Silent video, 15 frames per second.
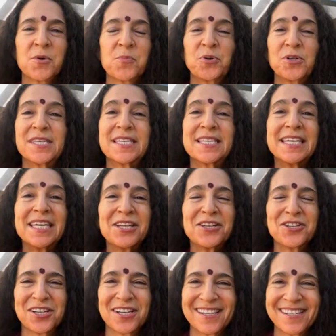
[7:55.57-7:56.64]

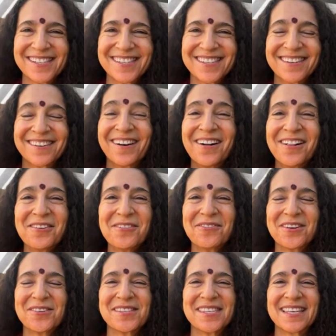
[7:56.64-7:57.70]
prestigious and all of
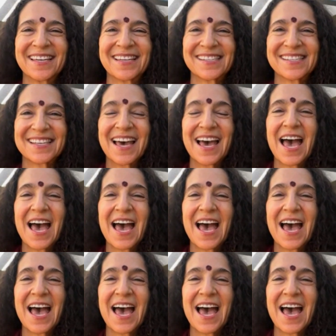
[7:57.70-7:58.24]
those things.